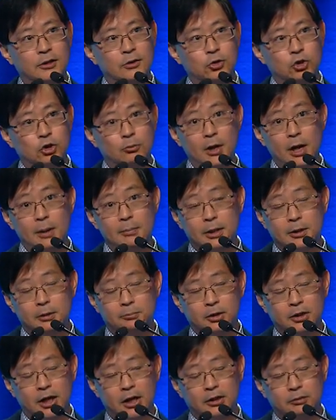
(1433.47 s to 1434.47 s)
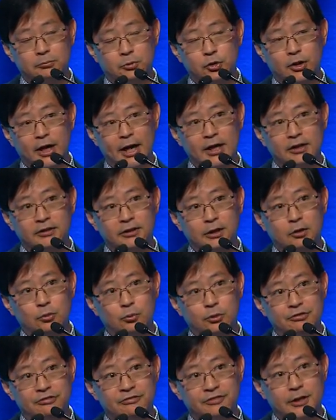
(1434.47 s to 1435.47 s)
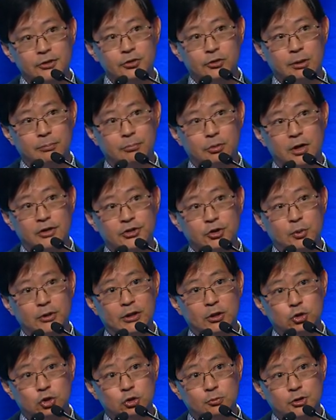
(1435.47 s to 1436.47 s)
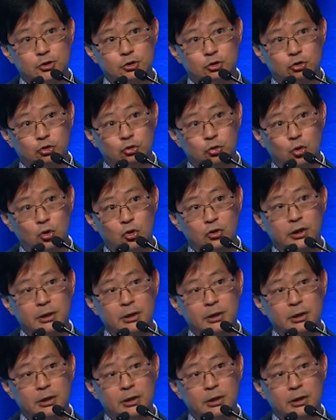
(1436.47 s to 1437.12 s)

Tumor immunoediting refers to the process when the tumors grow,